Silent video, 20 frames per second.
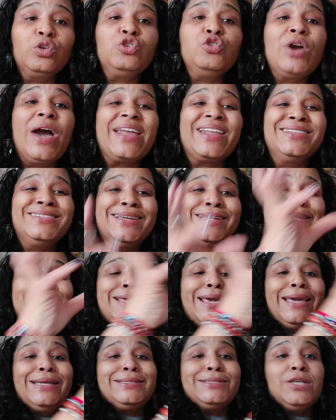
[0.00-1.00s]
you got to
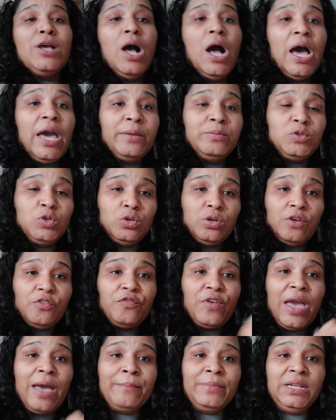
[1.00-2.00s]
dedicate time to your
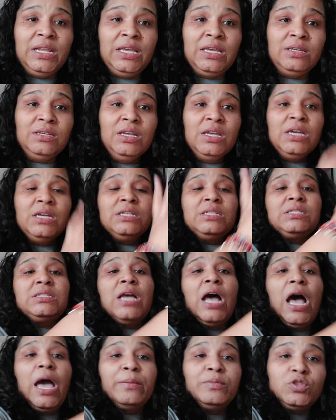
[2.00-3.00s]
family,
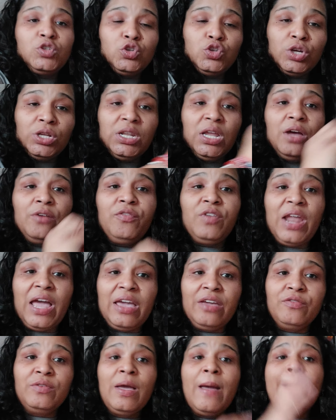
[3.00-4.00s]
time to your love
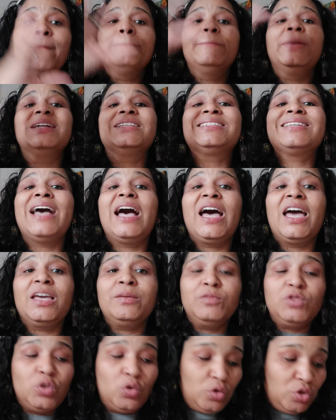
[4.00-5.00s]
life, but
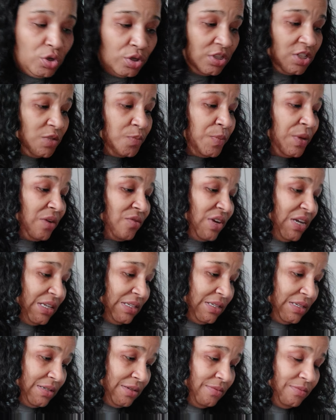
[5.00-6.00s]
time to your
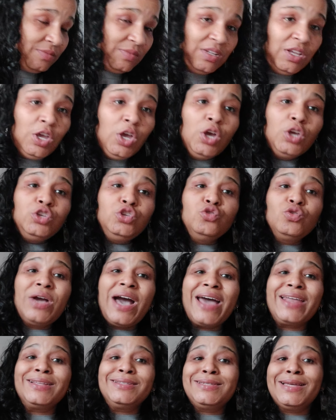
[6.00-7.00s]
spirits. You
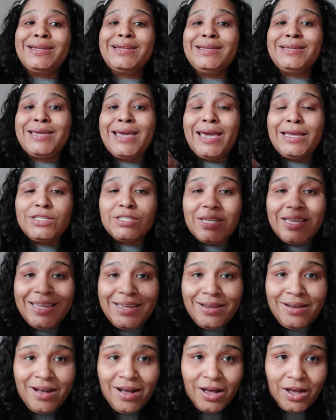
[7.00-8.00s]
got to dedicate
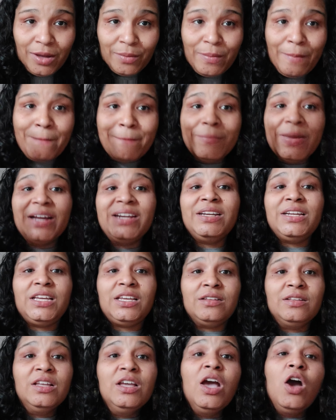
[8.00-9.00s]
income,
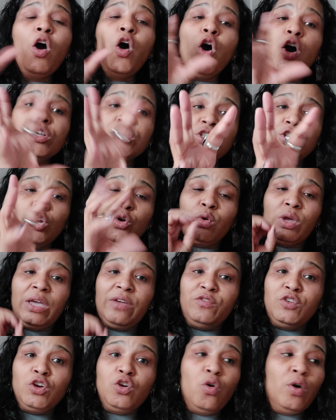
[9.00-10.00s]
money. Also,
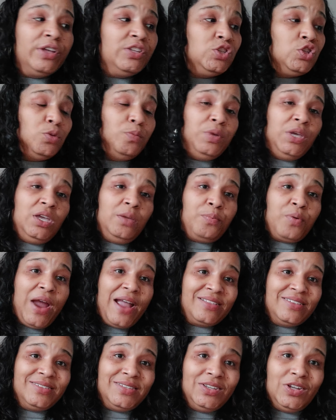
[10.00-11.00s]
if you're going to be
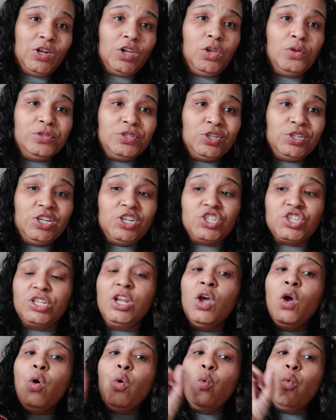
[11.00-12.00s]
practicing a closed tradition,
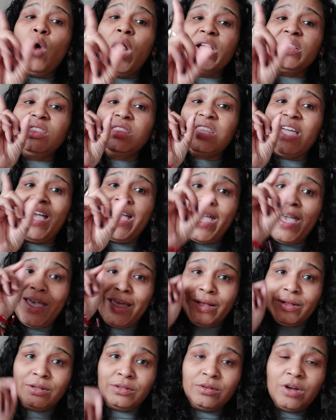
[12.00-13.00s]
what the
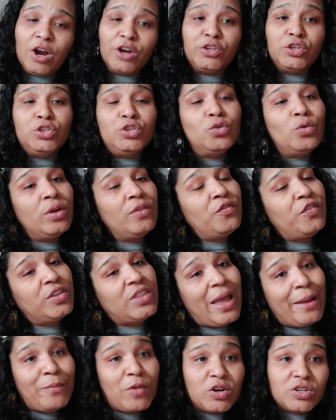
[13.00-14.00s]
hell are you doing for
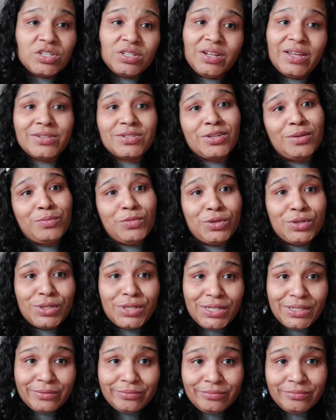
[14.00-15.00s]
that marginalized
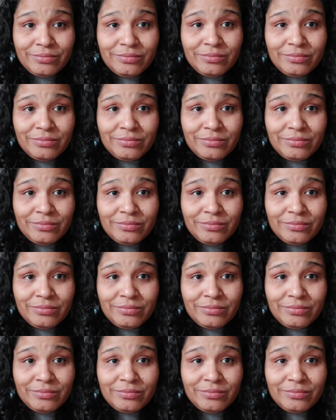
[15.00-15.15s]
community?